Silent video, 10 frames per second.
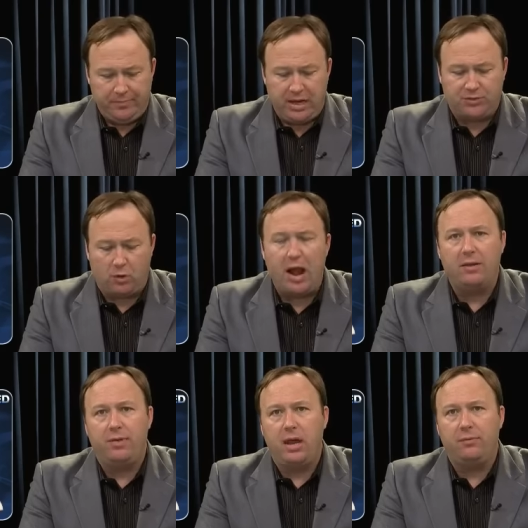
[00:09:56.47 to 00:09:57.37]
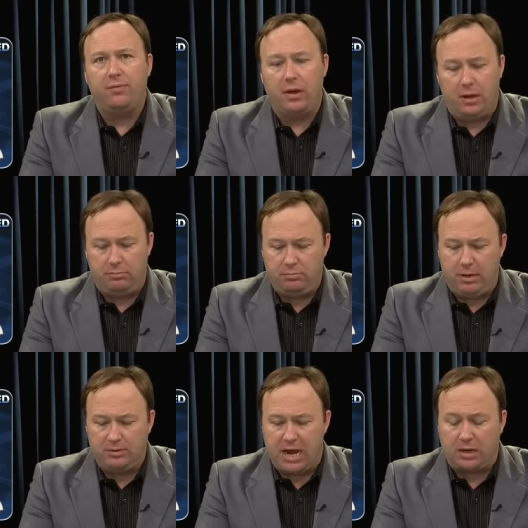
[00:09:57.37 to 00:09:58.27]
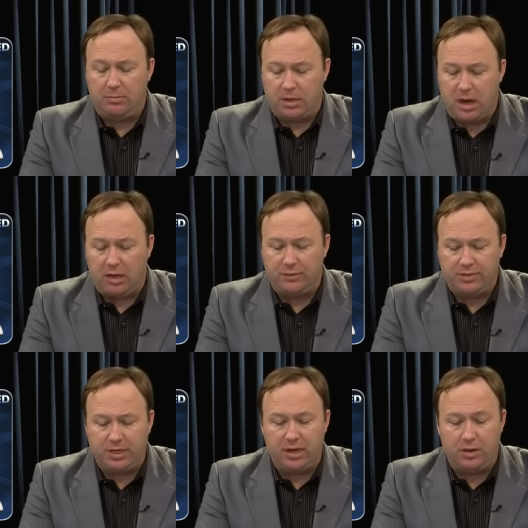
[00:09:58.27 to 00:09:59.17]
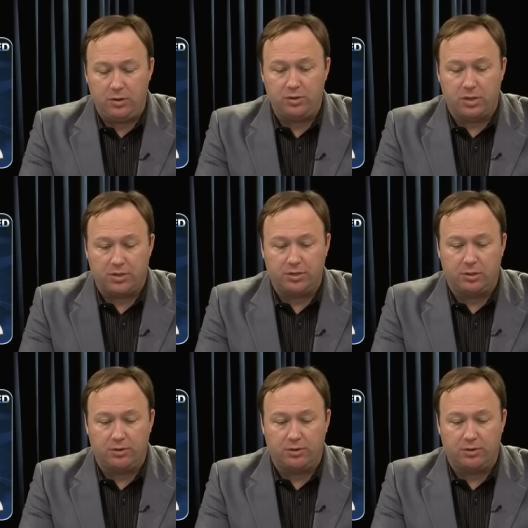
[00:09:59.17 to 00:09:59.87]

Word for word: That's right. They've and Declan McCullough of CNET News also